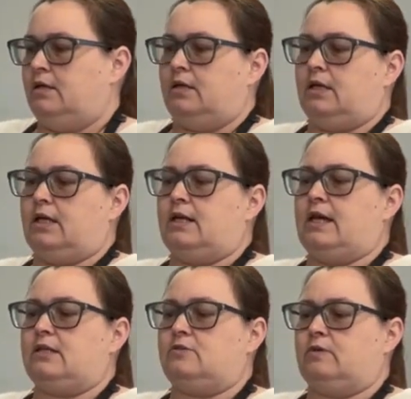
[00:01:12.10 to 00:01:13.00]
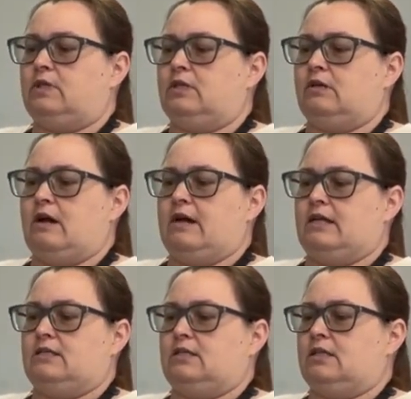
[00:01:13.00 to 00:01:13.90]
connect with you
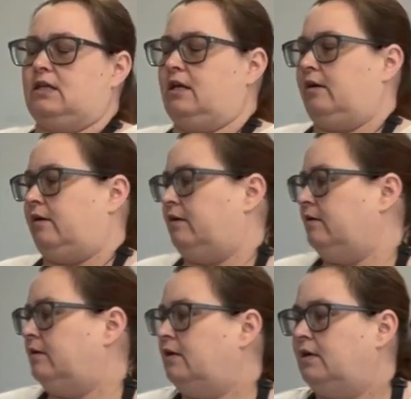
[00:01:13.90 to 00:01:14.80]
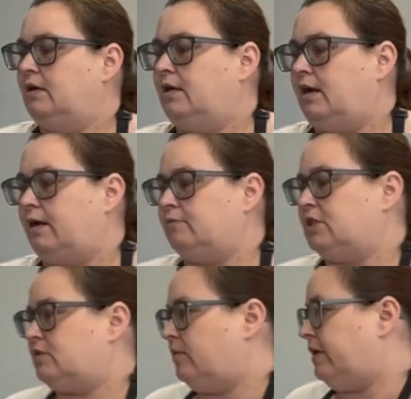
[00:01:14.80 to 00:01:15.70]
guys here. I'm
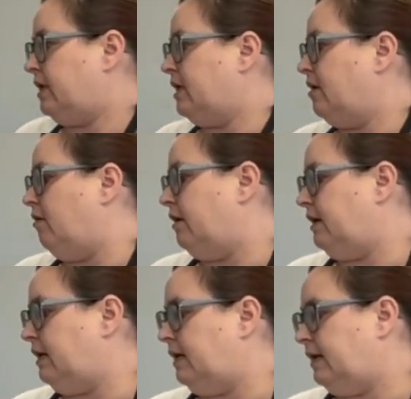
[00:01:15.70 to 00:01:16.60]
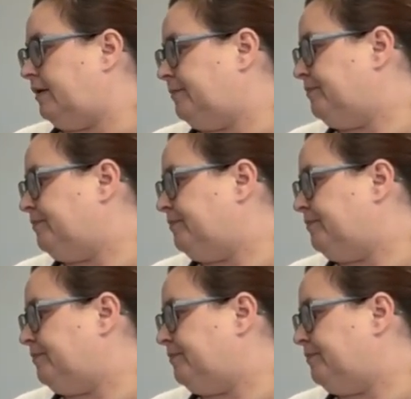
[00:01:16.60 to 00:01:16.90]
just working on